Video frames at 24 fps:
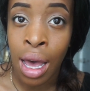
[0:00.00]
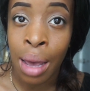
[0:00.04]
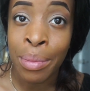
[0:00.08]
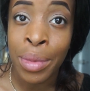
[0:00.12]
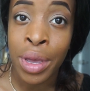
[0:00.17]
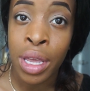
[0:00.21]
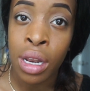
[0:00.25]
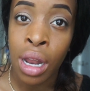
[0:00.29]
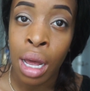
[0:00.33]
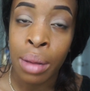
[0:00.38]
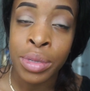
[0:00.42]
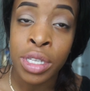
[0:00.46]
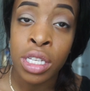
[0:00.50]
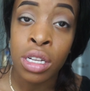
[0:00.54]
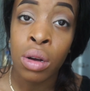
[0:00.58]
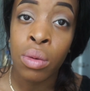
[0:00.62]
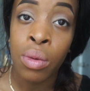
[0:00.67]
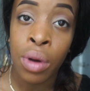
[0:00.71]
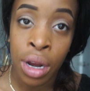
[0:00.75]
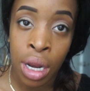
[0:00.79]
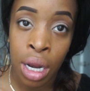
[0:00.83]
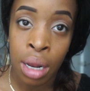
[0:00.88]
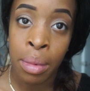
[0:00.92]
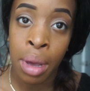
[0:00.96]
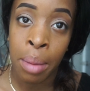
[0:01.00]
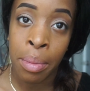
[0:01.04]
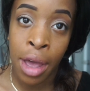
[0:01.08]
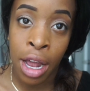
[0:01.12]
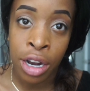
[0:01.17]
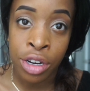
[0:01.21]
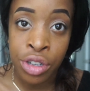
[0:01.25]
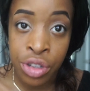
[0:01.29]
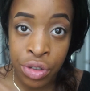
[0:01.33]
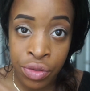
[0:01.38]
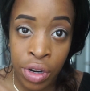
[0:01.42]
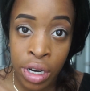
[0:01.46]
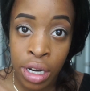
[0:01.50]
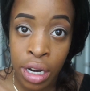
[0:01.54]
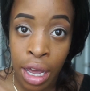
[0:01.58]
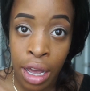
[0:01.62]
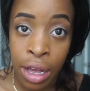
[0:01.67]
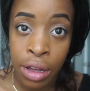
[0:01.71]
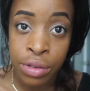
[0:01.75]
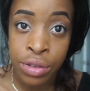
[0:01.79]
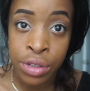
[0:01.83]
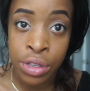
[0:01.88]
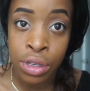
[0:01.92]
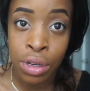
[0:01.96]
I mean, I'm still working on my bachelor's right
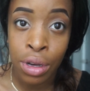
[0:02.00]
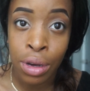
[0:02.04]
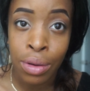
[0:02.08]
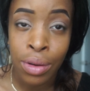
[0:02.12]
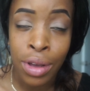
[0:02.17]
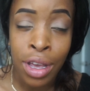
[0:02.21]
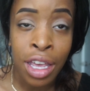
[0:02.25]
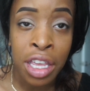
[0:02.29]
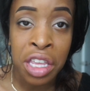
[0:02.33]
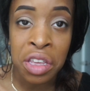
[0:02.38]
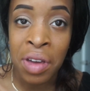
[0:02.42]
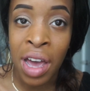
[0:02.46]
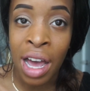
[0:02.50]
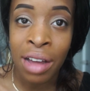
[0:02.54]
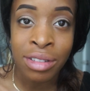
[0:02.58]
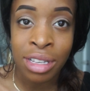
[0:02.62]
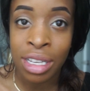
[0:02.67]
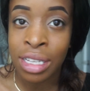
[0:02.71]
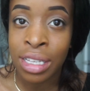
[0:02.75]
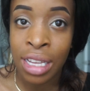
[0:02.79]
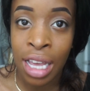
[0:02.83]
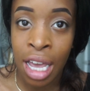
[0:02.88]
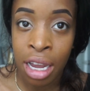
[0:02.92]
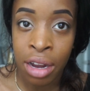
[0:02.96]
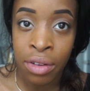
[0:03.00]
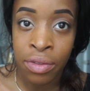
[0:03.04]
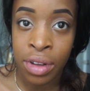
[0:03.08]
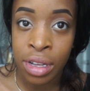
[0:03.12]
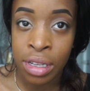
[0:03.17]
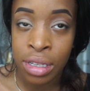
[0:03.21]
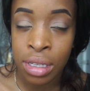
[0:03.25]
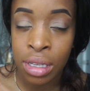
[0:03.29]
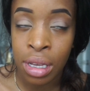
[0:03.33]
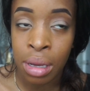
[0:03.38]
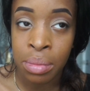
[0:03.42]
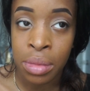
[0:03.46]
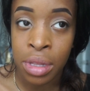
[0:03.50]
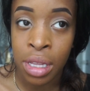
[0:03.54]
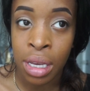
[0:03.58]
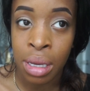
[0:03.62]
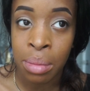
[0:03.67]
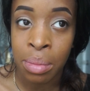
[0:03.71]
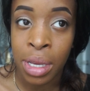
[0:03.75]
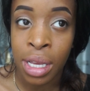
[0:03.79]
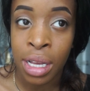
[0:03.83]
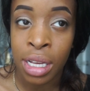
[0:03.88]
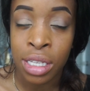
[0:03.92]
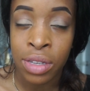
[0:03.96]
now, so you have to sacrifice
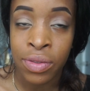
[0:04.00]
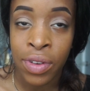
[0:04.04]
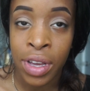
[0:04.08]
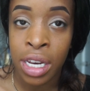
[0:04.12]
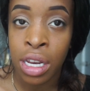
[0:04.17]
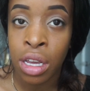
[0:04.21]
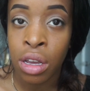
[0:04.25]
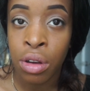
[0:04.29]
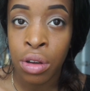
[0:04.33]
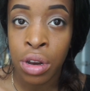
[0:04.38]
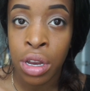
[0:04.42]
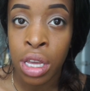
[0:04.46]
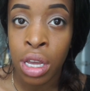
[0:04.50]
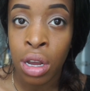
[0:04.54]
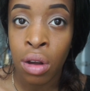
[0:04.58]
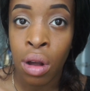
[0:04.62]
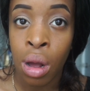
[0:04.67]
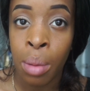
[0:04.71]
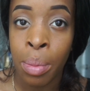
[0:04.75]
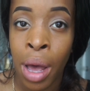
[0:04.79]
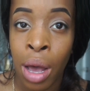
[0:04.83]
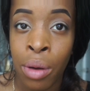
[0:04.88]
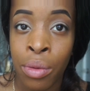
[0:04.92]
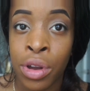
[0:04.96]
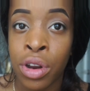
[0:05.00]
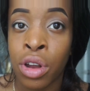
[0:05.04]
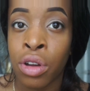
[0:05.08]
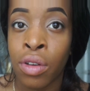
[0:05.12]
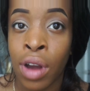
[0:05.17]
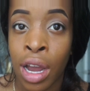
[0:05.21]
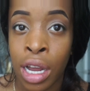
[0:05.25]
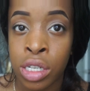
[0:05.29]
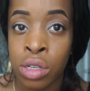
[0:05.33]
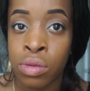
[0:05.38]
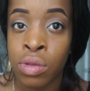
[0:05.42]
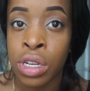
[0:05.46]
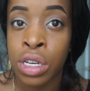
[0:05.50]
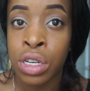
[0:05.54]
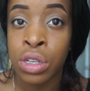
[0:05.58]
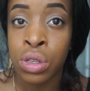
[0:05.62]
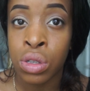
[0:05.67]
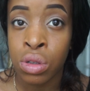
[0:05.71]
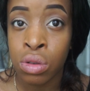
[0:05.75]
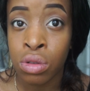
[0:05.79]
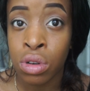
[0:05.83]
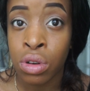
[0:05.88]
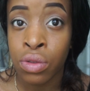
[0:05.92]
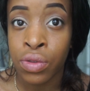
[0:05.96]
something, because if I didn't go to Year Up, I would have graduated
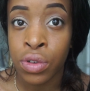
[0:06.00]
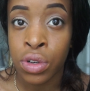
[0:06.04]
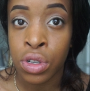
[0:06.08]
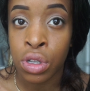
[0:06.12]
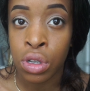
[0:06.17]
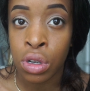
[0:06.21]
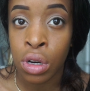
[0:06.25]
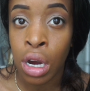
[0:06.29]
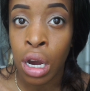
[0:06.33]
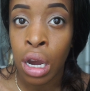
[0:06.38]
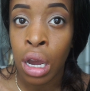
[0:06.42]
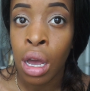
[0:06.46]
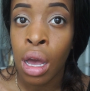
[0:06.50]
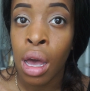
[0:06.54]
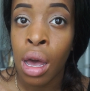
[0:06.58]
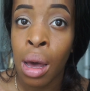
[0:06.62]
sooner for sure.